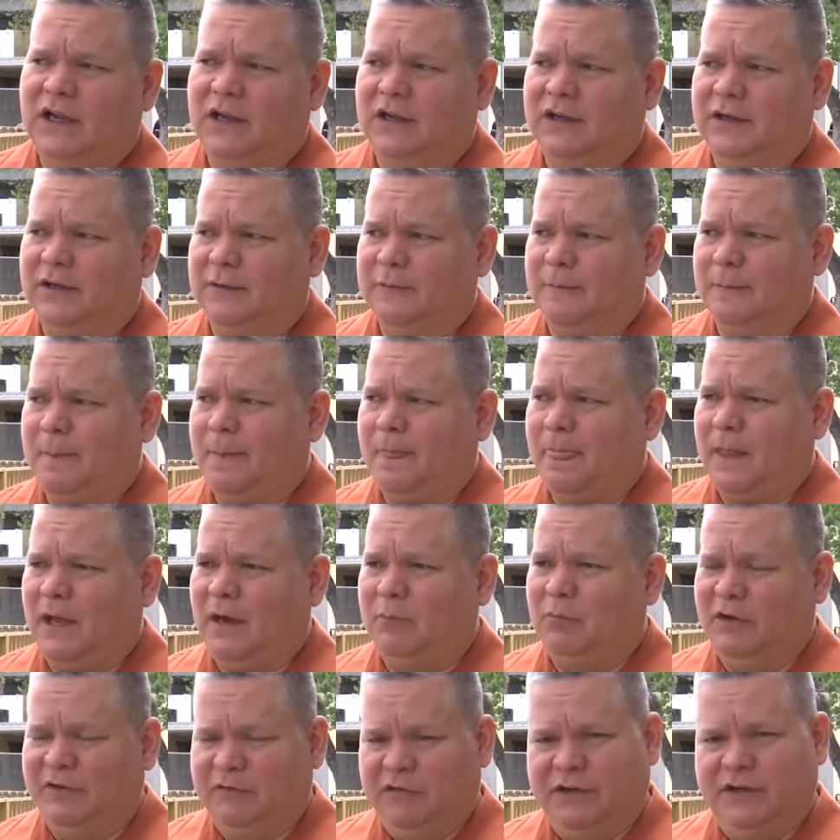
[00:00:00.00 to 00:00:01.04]
Uh,
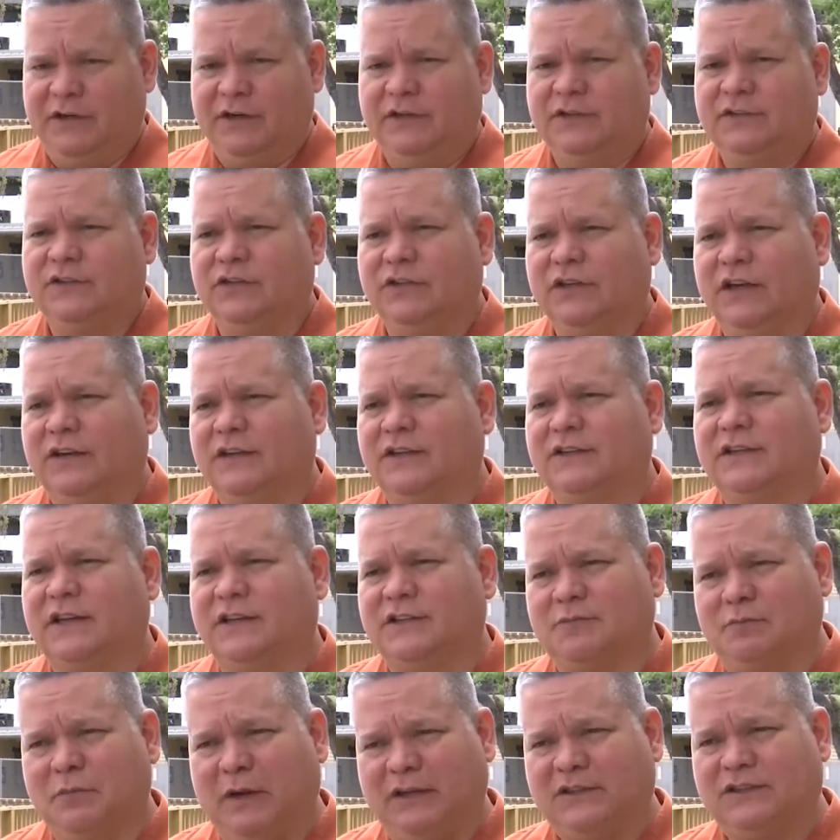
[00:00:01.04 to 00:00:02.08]
I believe that it is the United
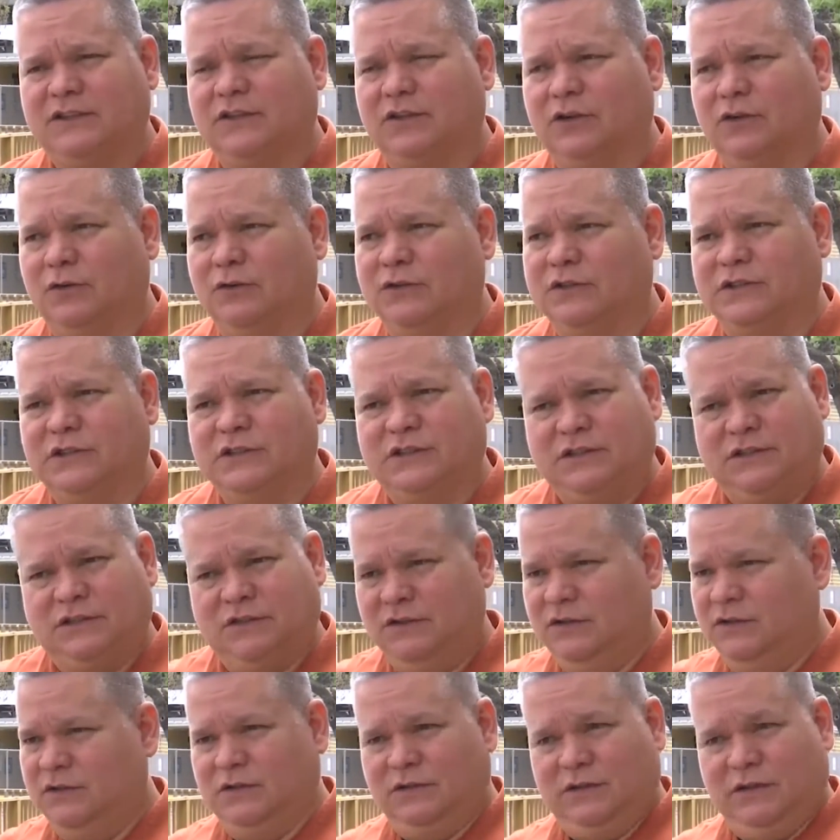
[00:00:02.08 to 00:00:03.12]
States. Mexico is just,
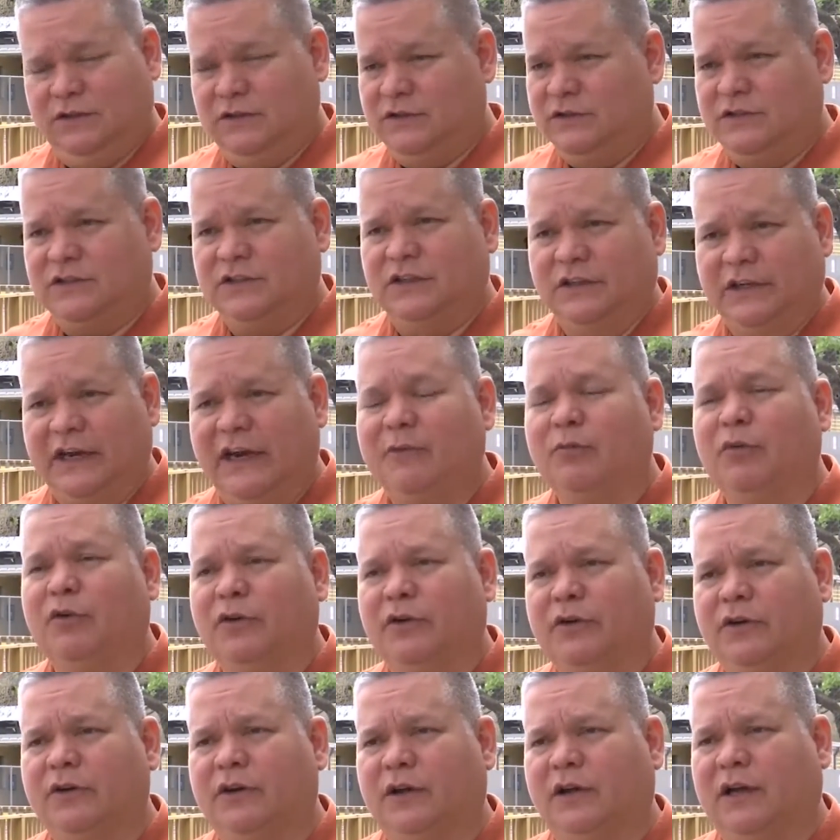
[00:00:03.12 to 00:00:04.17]
they're just a
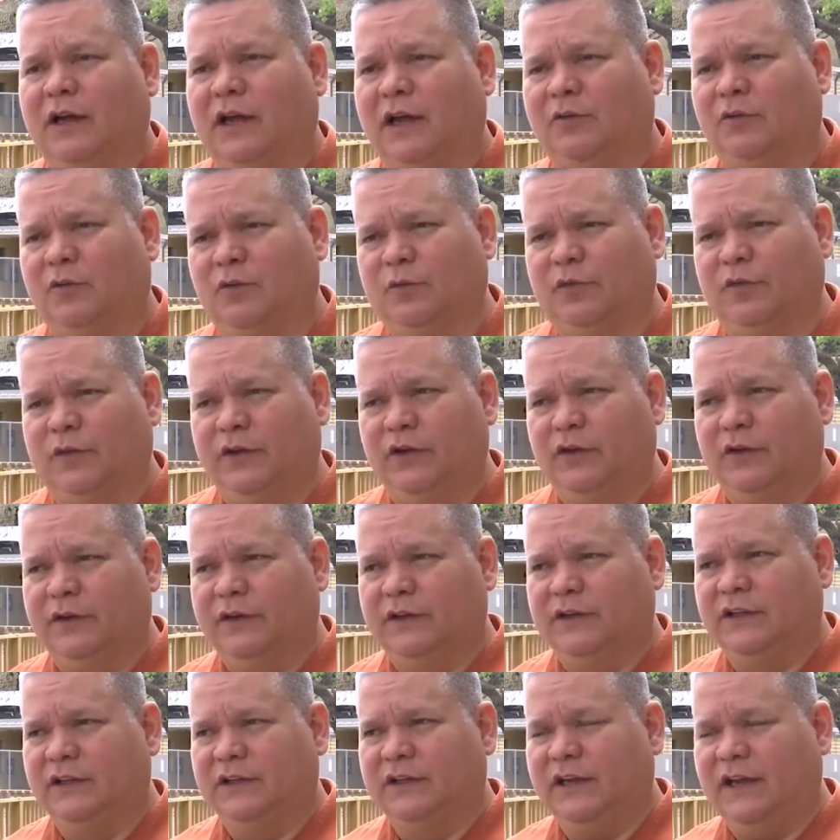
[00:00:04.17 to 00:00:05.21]
neighbor. Uh, I don't feel
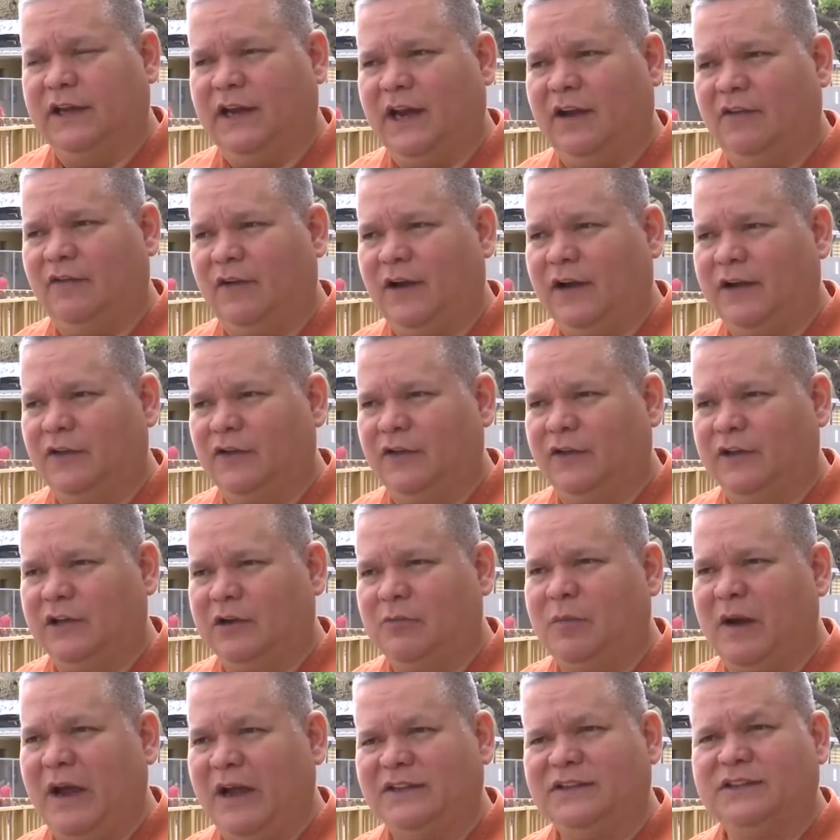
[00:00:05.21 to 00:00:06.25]
that, that they have either the
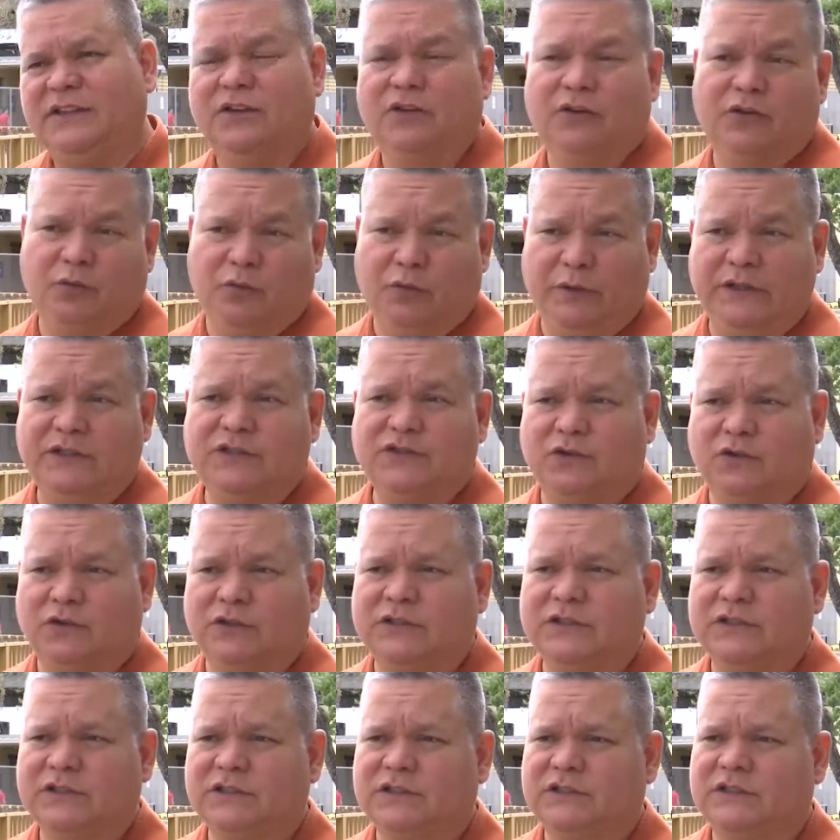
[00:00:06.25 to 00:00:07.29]
capacity or the
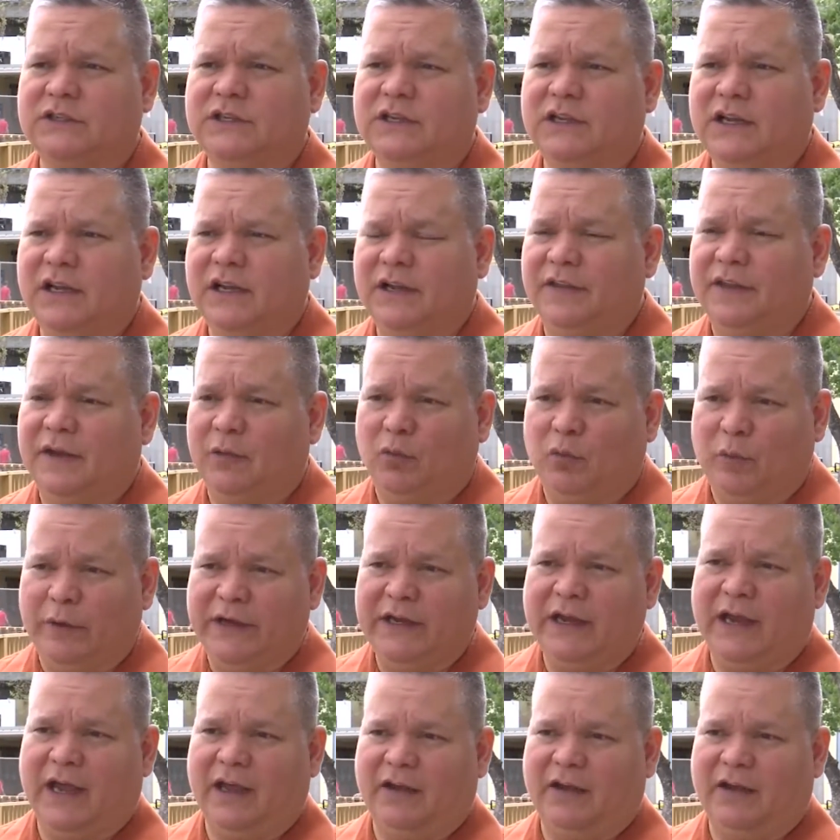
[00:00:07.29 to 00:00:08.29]
resources that we